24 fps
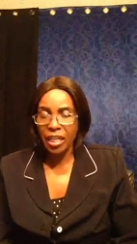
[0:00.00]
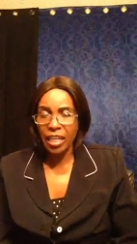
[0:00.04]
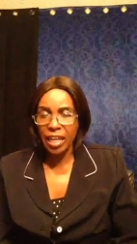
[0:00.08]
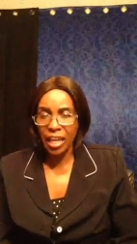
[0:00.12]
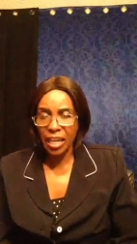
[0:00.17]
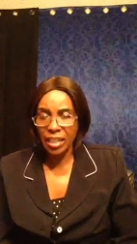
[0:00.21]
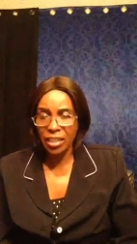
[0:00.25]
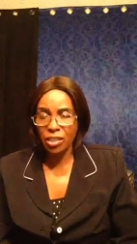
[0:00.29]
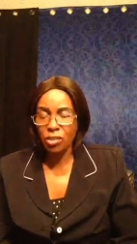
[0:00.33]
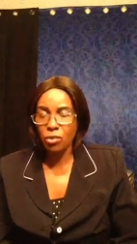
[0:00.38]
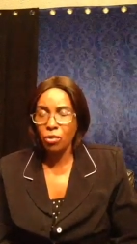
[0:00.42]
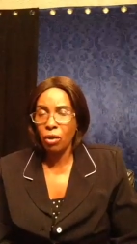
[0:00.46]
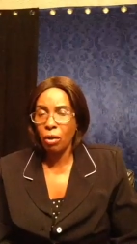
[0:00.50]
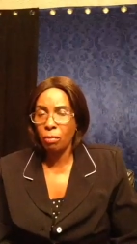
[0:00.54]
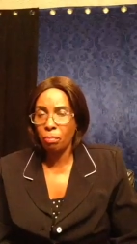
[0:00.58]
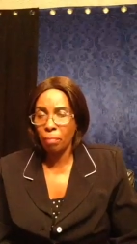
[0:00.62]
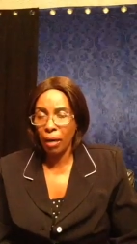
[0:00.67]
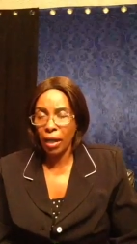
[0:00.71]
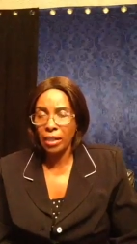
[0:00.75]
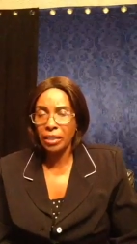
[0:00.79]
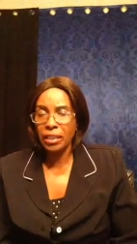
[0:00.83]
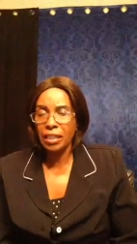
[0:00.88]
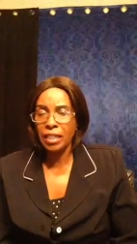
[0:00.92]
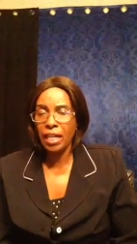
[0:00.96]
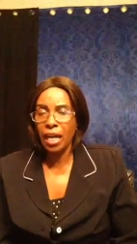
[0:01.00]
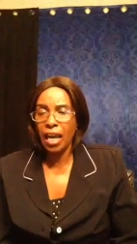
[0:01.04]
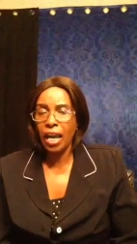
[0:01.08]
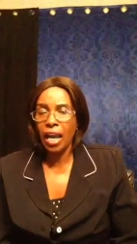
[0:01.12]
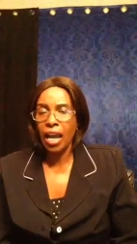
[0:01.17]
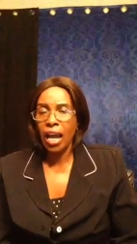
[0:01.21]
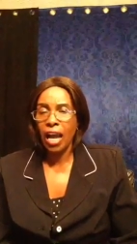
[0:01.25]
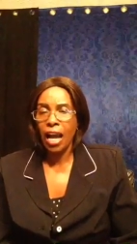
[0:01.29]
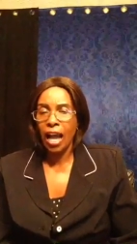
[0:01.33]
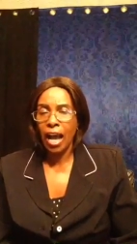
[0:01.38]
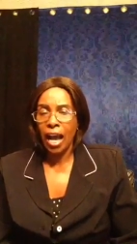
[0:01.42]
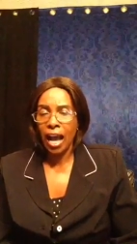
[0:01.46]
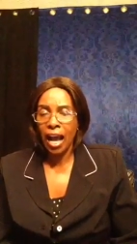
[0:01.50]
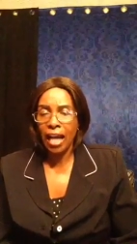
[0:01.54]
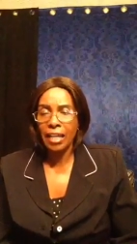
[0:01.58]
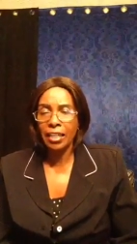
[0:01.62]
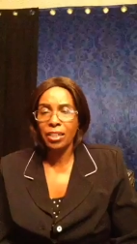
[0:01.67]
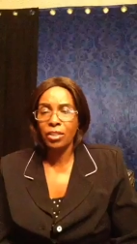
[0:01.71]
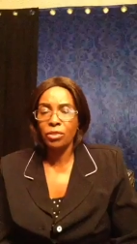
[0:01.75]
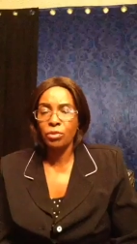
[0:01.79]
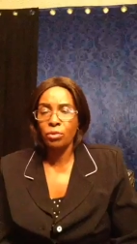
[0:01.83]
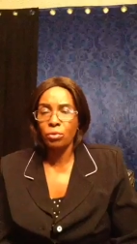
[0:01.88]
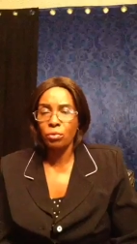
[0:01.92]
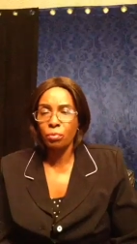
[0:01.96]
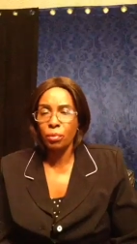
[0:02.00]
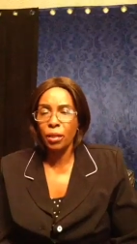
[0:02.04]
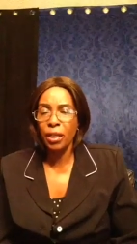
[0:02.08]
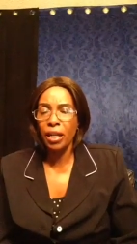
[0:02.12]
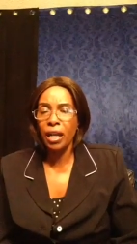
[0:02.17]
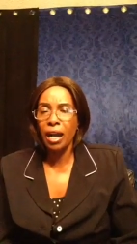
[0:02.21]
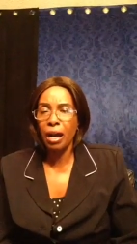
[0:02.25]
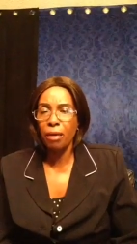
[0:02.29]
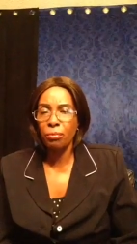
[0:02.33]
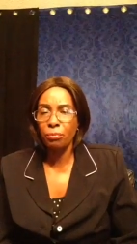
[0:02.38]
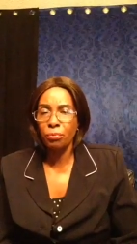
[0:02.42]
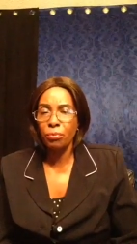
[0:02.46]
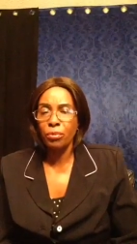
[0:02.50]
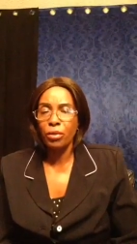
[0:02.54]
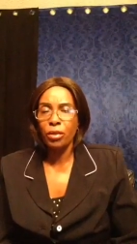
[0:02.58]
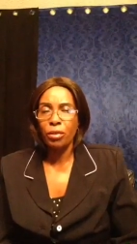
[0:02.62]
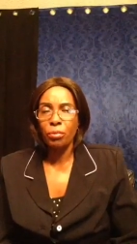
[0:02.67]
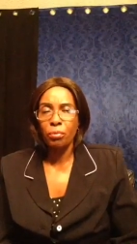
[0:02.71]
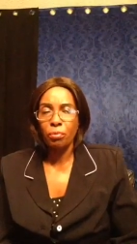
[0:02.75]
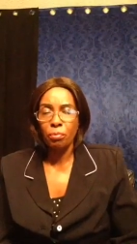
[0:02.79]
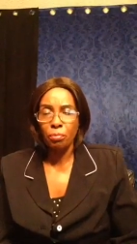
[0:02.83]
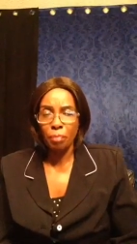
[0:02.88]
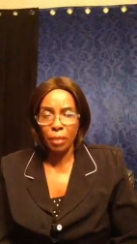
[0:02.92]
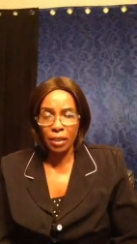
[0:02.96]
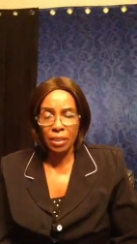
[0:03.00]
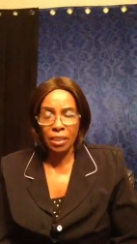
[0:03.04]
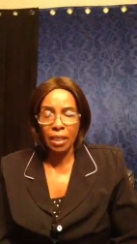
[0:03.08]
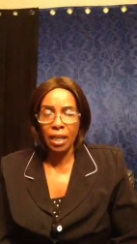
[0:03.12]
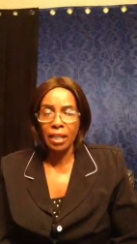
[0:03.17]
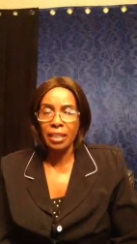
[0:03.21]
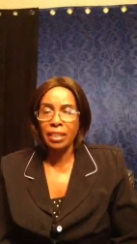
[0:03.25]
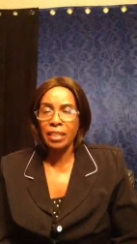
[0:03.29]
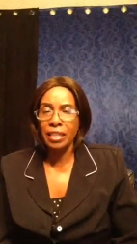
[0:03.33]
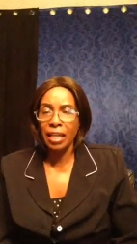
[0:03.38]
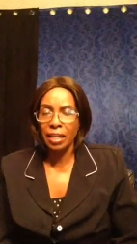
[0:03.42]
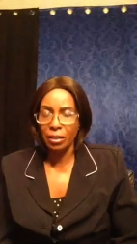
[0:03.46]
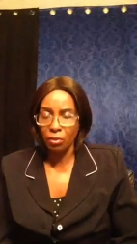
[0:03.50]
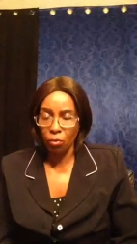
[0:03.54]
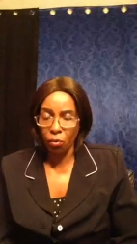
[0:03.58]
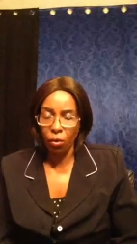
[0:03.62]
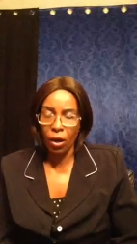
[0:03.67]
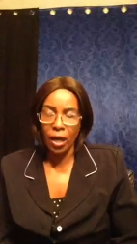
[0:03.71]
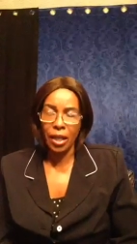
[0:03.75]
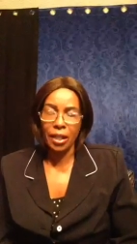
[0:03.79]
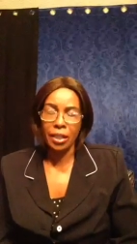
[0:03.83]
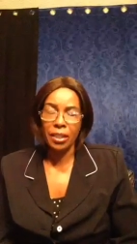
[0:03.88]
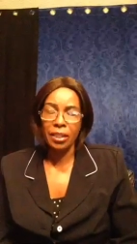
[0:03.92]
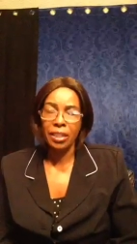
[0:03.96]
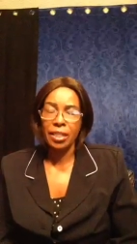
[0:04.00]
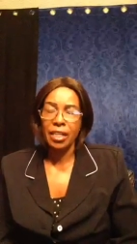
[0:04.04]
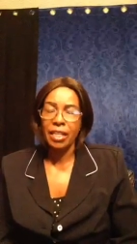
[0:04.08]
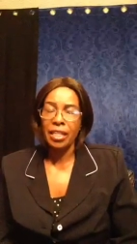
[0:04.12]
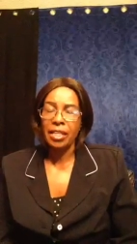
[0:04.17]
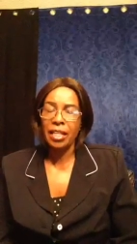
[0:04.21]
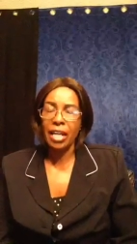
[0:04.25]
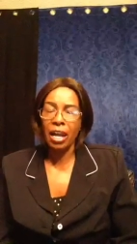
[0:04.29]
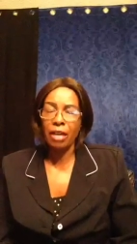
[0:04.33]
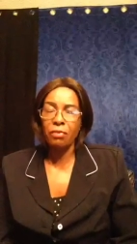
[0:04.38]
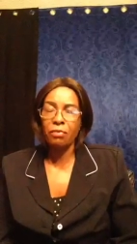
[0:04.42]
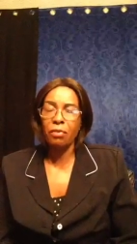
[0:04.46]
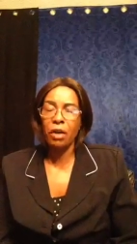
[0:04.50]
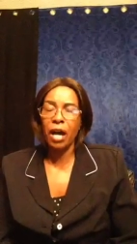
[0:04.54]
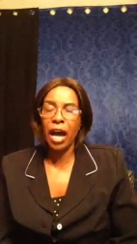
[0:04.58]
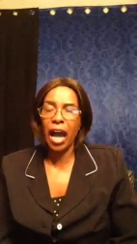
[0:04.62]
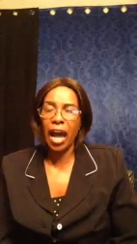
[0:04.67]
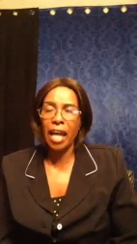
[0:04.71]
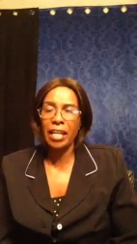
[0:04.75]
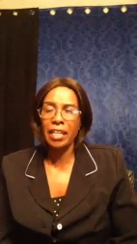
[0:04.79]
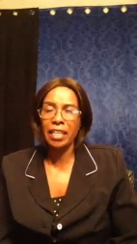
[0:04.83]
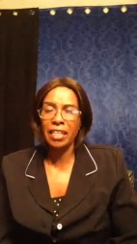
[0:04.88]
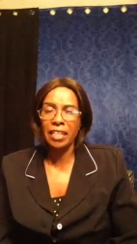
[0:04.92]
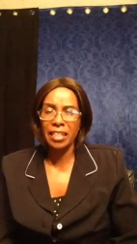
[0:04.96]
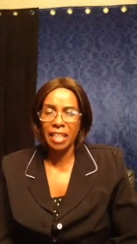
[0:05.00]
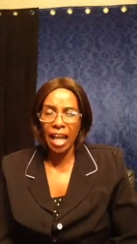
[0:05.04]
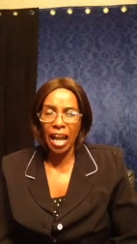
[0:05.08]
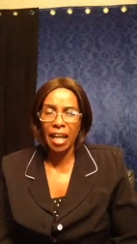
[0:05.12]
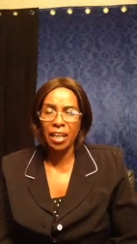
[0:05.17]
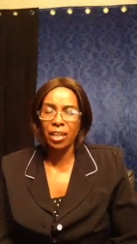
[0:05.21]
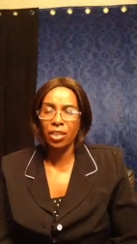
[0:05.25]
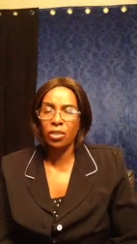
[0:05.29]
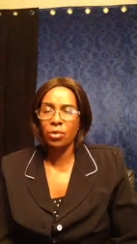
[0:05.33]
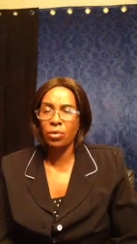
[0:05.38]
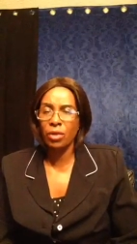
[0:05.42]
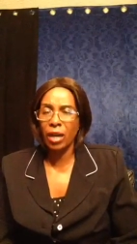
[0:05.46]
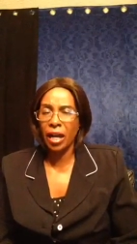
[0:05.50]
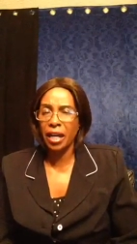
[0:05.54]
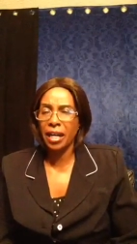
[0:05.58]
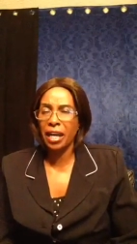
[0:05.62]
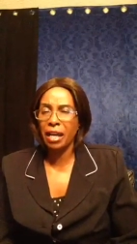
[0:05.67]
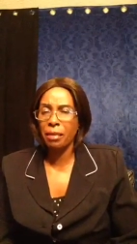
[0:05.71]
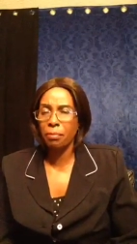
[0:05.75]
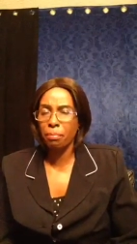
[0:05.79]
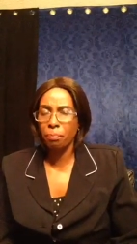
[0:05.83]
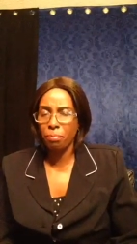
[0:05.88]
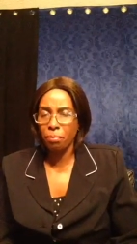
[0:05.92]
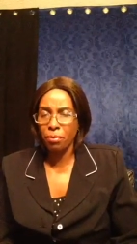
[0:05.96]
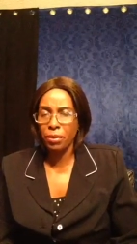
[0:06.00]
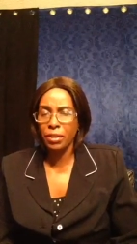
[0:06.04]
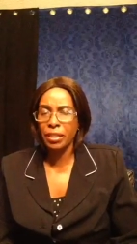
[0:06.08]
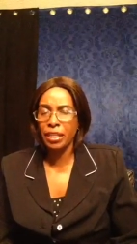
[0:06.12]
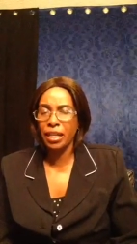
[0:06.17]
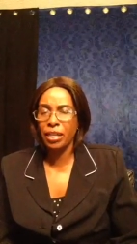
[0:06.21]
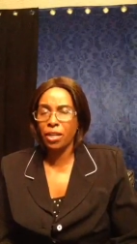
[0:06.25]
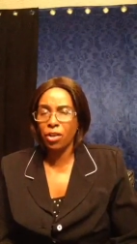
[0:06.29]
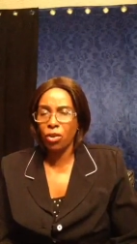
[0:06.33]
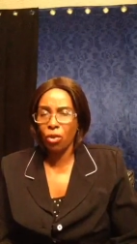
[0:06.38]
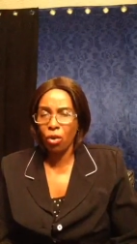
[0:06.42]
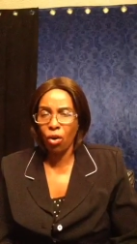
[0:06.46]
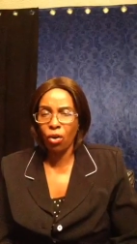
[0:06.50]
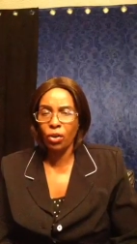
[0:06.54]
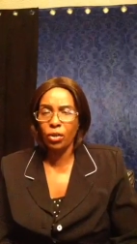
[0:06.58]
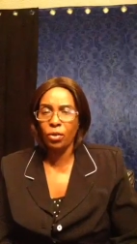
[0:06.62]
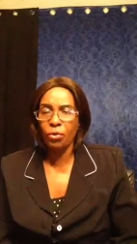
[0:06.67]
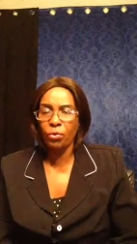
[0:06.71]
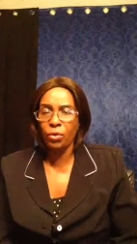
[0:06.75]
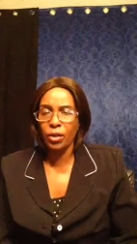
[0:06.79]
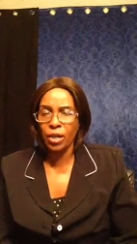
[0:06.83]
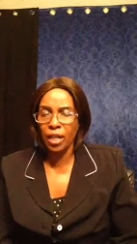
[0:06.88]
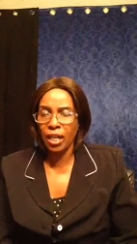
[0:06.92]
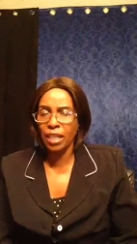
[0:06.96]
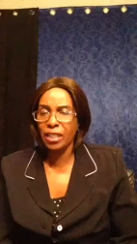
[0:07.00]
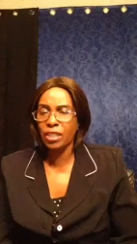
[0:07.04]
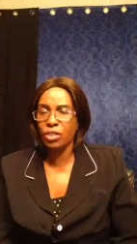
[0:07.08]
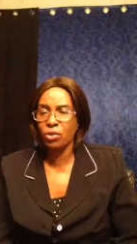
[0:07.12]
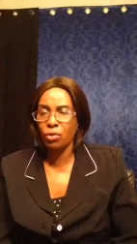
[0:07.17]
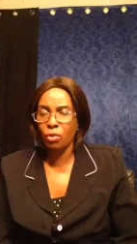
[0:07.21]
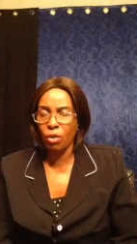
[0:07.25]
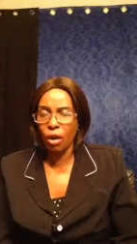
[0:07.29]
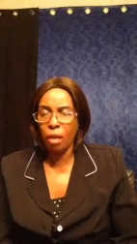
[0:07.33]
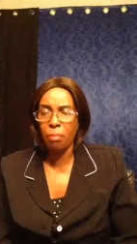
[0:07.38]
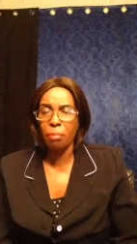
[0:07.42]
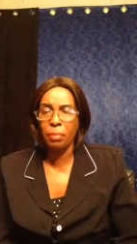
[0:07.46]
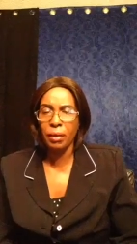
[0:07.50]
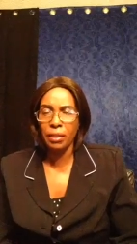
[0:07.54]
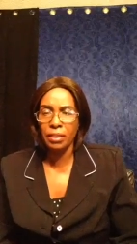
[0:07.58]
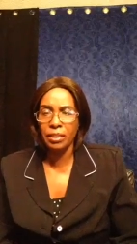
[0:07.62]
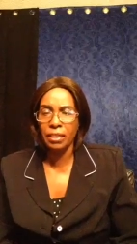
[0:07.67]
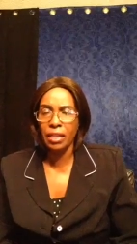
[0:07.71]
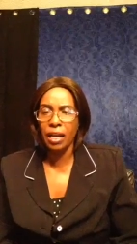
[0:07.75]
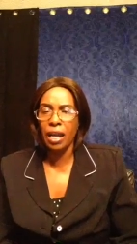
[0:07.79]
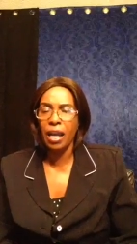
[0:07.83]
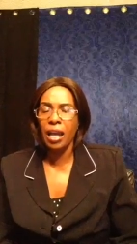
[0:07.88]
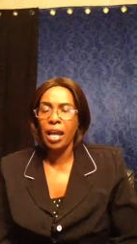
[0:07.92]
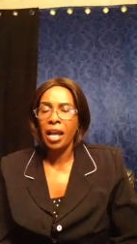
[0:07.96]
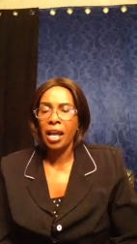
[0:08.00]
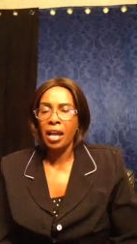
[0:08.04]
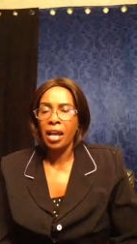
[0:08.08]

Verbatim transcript: get your partner and you become better than one. Therefore, I thank you and I pray that God will get you a partner.